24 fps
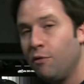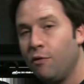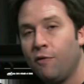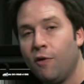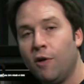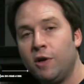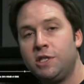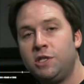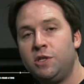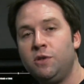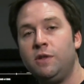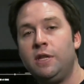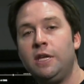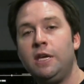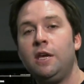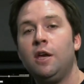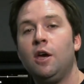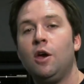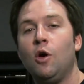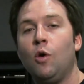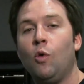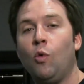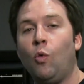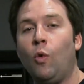refer to the
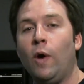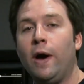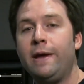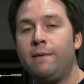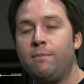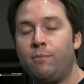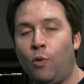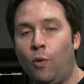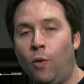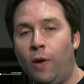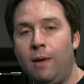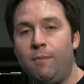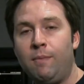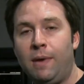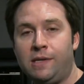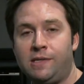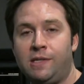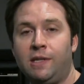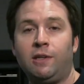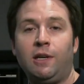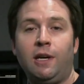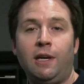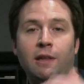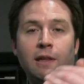white point,
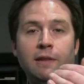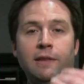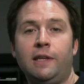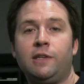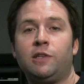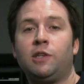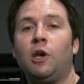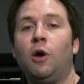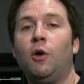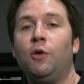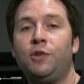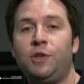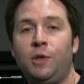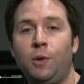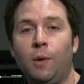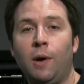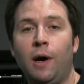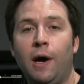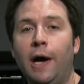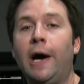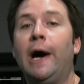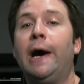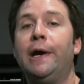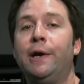basically that this goes to
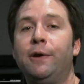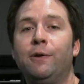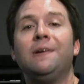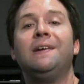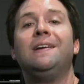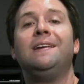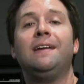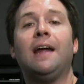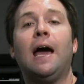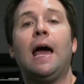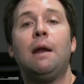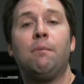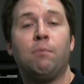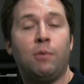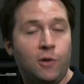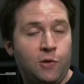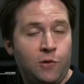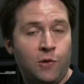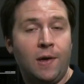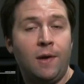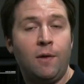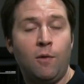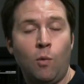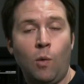one hundred nine
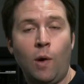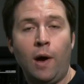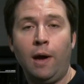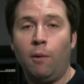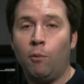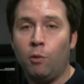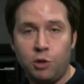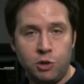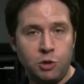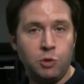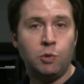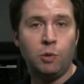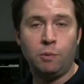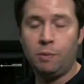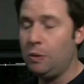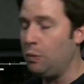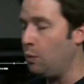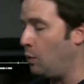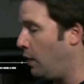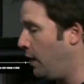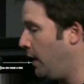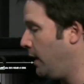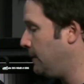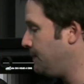percent white, which is what we
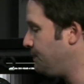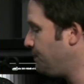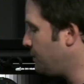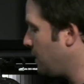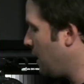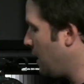want.